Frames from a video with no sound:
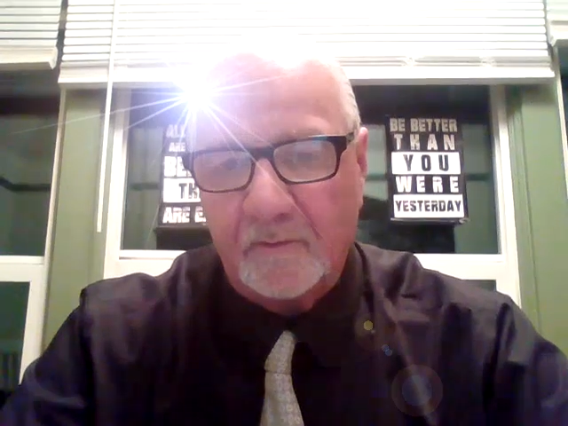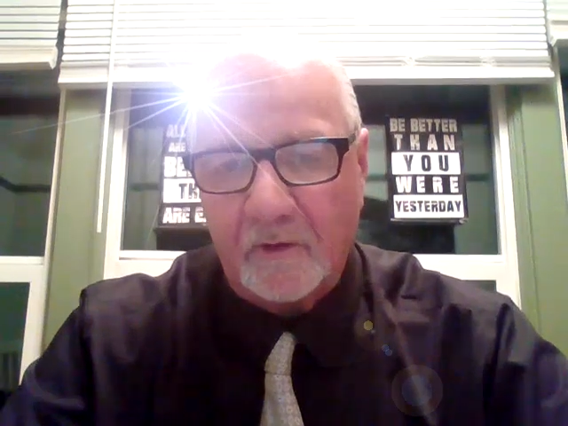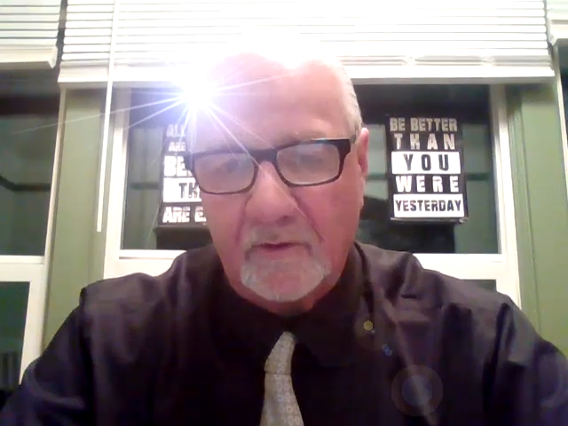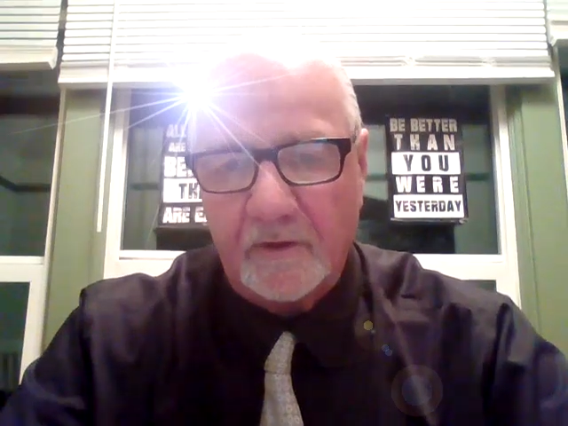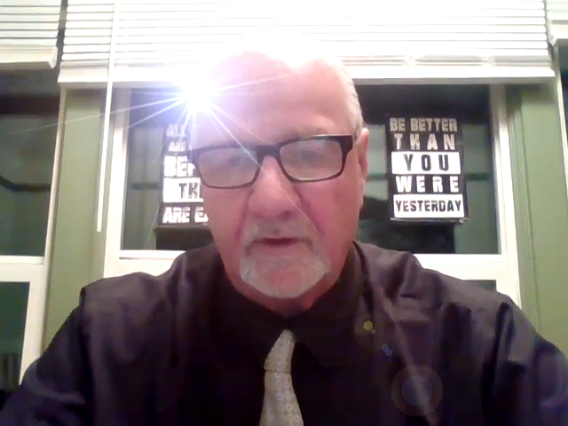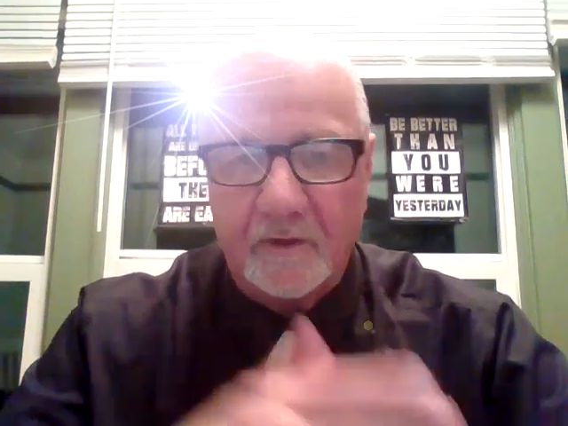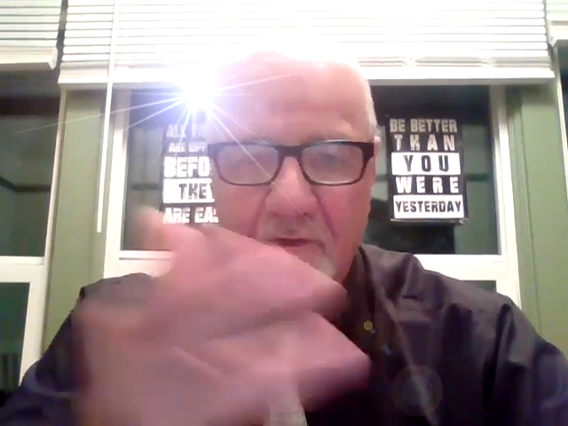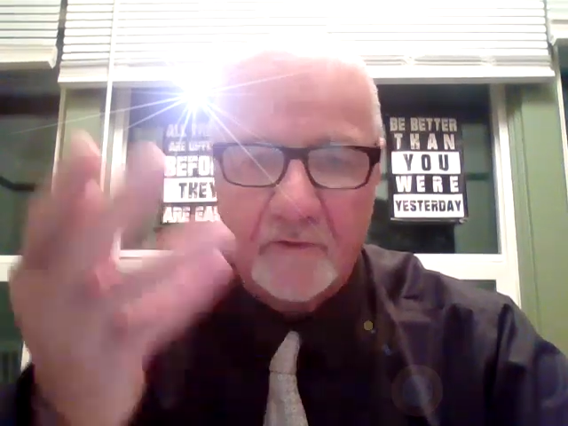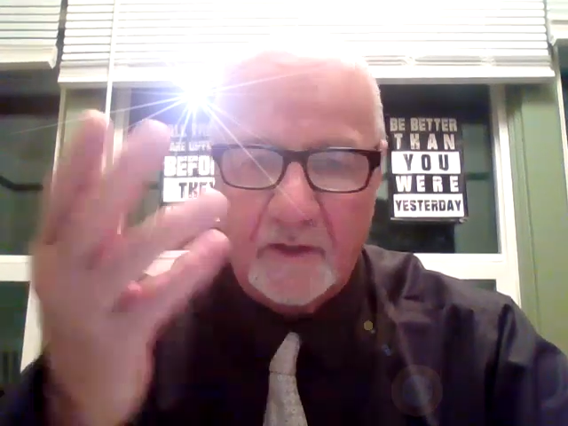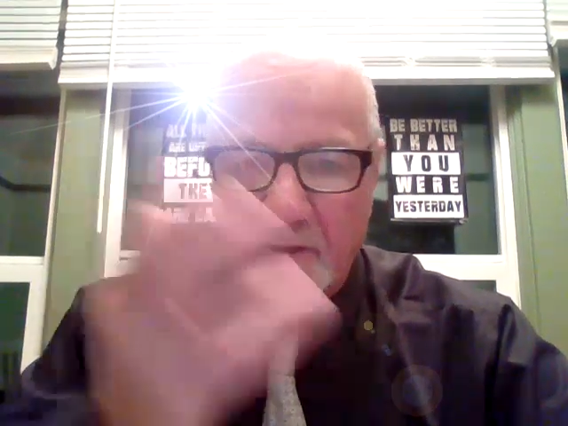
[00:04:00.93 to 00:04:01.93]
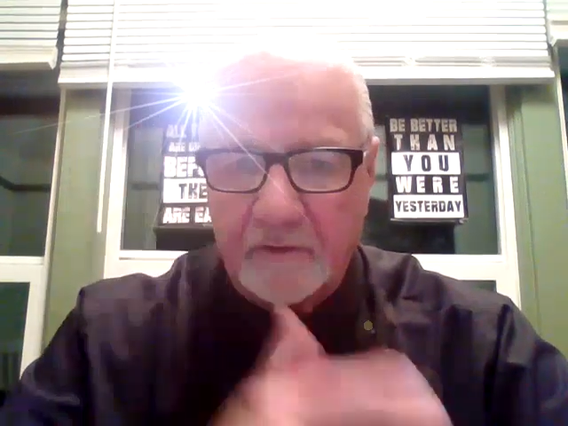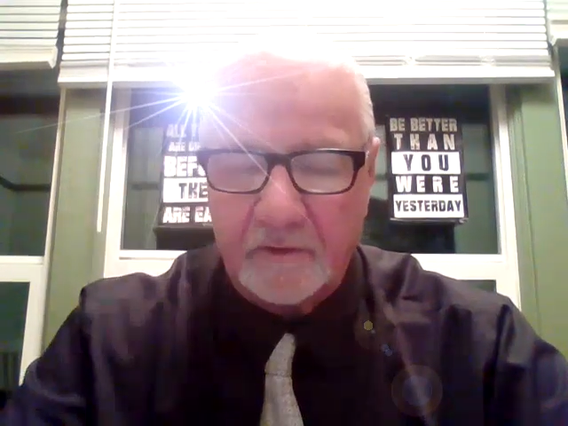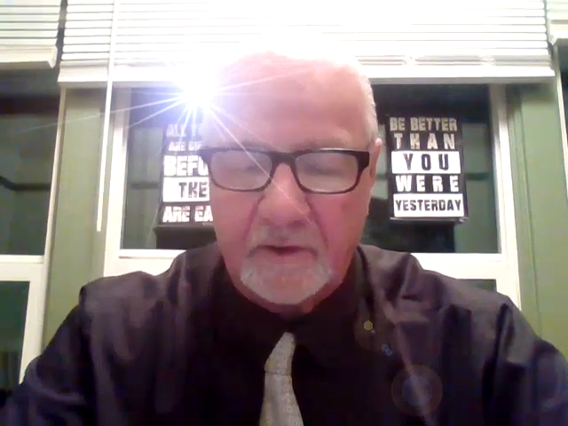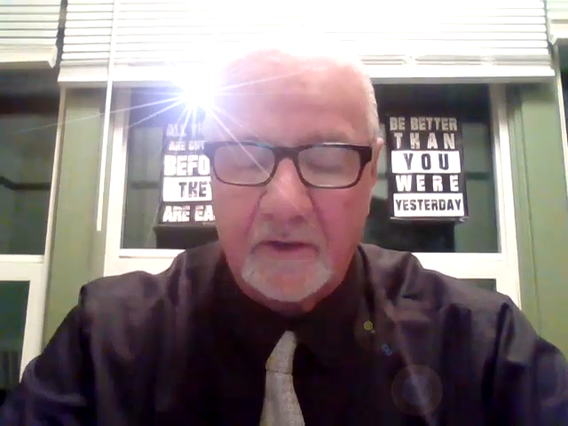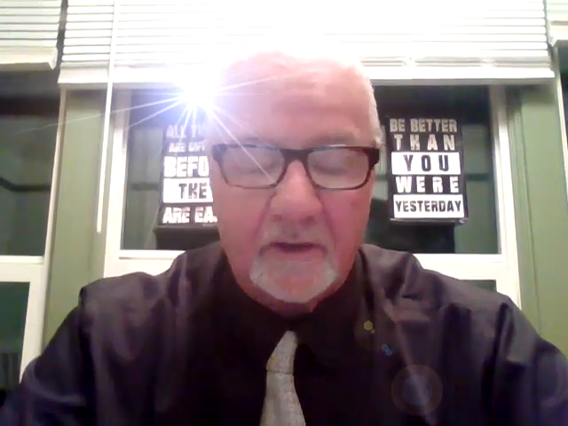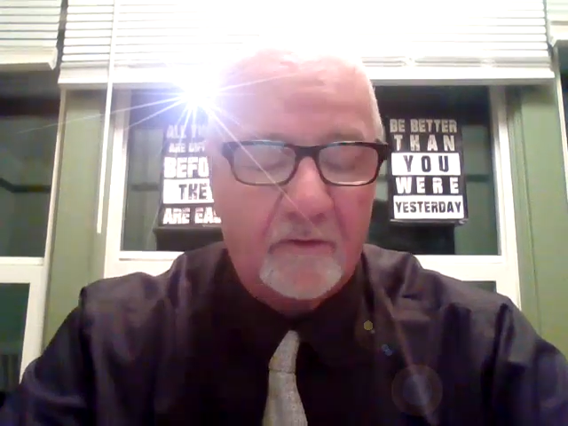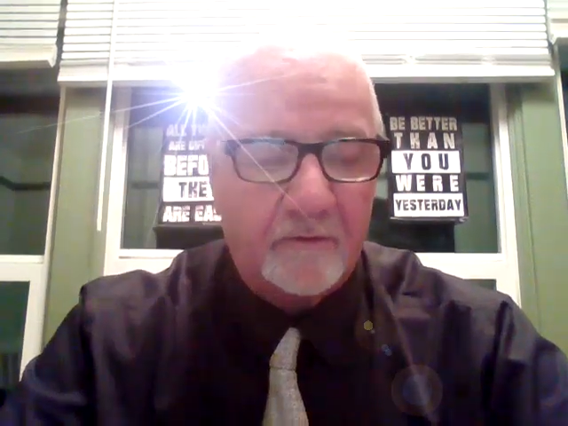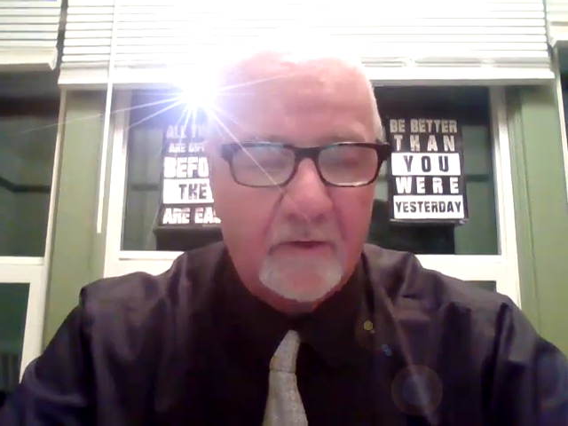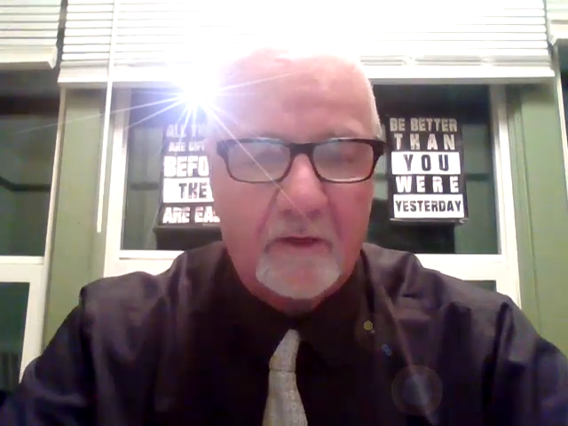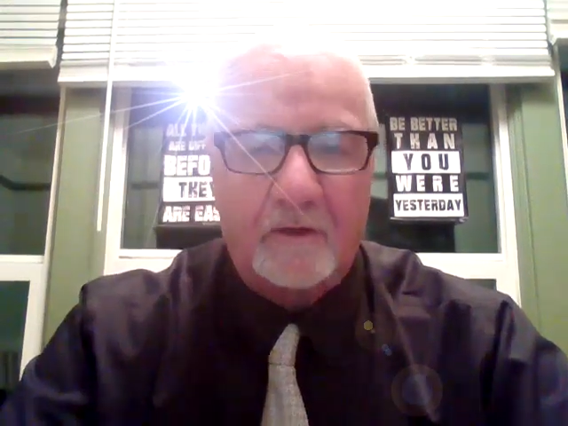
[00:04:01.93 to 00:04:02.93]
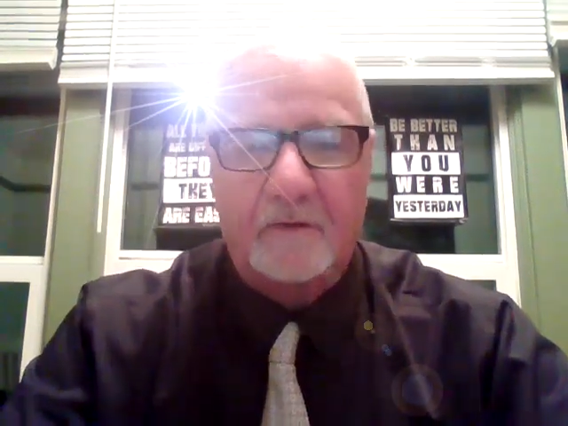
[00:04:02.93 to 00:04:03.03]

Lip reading: Then you go trade it and get another car.